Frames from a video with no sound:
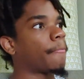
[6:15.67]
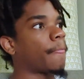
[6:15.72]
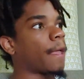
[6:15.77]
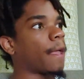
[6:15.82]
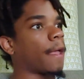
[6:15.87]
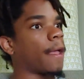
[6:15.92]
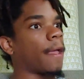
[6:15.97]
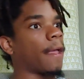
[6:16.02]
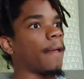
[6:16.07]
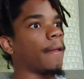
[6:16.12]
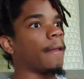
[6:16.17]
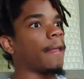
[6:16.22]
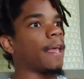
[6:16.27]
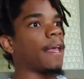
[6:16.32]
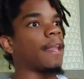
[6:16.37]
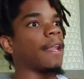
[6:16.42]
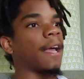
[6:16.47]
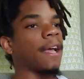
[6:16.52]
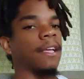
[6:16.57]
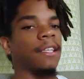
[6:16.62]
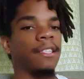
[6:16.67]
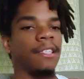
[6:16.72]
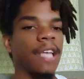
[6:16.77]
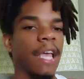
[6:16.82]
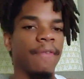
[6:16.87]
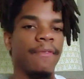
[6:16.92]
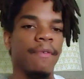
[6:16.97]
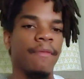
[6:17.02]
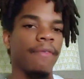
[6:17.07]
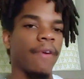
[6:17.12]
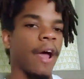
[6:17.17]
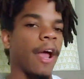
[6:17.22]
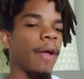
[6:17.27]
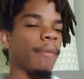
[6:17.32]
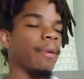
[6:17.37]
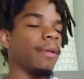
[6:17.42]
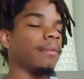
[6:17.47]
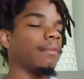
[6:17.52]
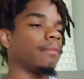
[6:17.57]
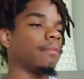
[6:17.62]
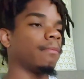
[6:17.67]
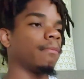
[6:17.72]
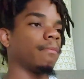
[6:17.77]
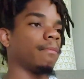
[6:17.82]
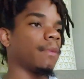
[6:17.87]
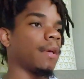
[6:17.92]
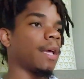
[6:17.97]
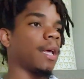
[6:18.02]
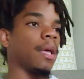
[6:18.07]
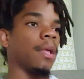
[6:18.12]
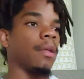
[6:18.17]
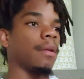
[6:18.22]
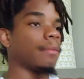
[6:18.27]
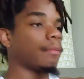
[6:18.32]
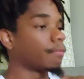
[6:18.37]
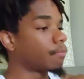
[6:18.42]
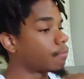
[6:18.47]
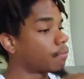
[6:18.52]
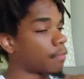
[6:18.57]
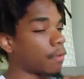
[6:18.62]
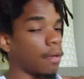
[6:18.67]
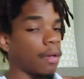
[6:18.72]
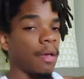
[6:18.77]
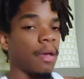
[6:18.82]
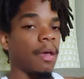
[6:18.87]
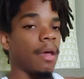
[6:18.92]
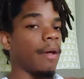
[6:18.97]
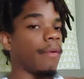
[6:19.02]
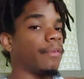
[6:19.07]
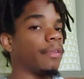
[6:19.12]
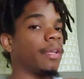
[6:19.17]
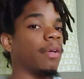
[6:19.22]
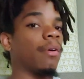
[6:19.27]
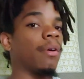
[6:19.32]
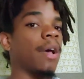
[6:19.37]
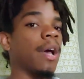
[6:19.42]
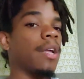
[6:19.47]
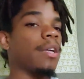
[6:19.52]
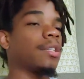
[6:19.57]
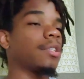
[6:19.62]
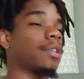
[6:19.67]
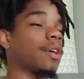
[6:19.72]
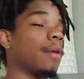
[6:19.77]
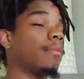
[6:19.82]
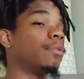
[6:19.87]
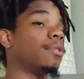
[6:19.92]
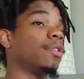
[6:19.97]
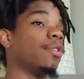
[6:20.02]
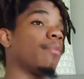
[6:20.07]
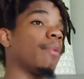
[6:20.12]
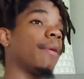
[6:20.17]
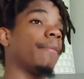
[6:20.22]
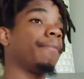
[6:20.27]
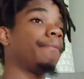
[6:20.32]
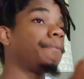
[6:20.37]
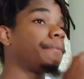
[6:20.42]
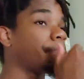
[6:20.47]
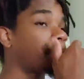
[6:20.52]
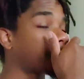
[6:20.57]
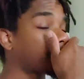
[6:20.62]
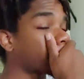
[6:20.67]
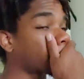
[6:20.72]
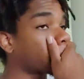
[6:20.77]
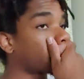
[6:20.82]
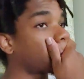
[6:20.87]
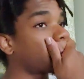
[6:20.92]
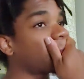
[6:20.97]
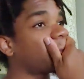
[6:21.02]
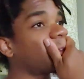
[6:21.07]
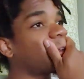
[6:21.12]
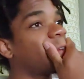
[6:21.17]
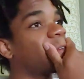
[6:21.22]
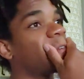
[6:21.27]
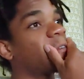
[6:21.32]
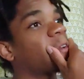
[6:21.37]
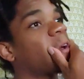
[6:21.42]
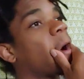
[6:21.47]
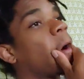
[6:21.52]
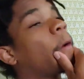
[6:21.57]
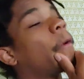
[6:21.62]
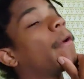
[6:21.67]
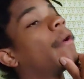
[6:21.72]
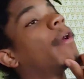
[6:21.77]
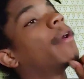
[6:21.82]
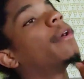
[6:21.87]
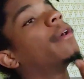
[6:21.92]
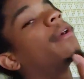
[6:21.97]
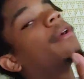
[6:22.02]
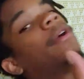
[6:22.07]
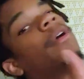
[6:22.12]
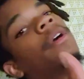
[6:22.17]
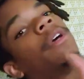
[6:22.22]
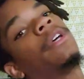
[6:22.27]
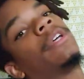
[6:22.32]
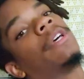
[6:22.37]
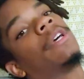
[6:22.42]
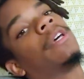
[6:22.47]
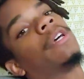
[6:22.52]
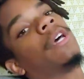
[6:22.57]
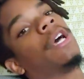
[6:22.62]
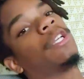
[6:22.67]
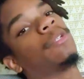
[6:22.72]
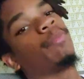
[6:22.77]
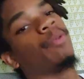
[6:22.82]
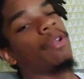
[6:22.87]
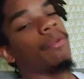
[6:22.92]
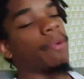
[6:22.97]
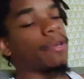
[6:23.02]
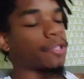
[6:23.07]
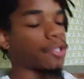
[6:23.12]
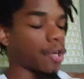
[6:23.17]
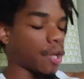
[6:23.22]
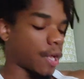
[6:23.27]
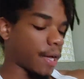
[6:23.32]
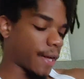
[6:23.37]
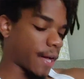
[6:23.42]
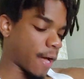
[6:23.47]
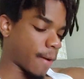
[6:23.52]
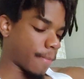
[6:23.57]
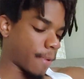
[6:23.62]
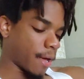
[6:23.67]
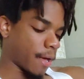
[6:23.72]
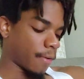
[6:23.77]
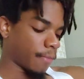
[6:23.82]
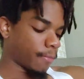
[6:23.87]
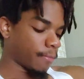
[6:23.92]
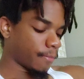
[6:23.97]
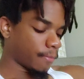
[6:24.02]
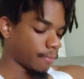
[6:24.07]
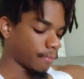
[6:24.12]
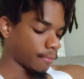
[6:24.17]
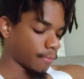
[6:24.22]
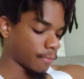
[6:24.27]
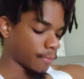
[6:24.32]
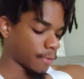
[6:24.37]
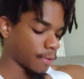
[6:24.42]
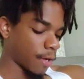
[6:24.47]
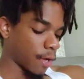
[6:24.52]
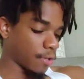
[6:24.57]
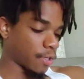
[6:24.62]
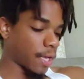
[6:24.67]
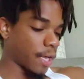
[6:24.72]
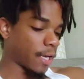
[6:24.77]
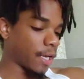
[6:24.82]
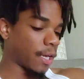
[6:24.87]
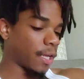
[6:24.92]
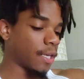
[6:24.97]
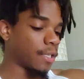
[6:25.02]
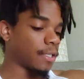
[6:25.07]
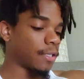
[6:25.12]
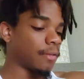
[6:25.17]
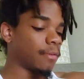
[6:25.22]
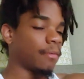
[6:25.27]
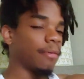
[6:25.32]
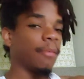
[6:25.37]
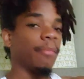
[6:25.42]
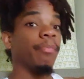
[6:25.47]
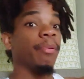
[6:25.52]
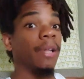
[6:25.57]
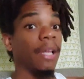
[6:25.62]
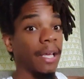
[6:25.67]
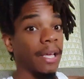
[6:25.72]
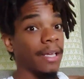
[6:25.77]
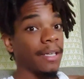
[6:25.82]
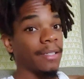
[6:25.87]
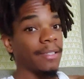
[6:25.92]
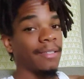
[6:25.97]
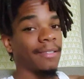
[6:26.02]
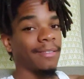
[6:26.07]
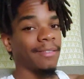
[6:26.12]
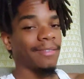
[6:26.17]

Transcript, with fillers: and in like a safe environment and everything will kind of just come to you man so that's pretty much all i got man y'all take it easy please